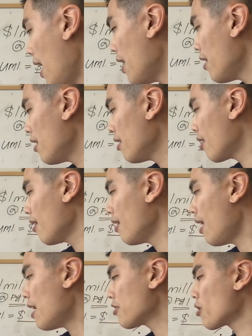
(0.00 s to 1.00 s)
And then the
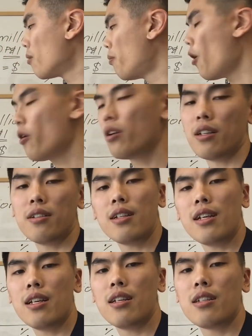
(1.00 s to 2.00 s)
last component
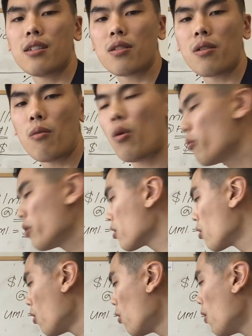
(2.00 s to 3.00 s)
is what we
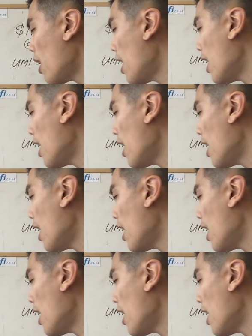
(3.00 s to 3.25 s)
call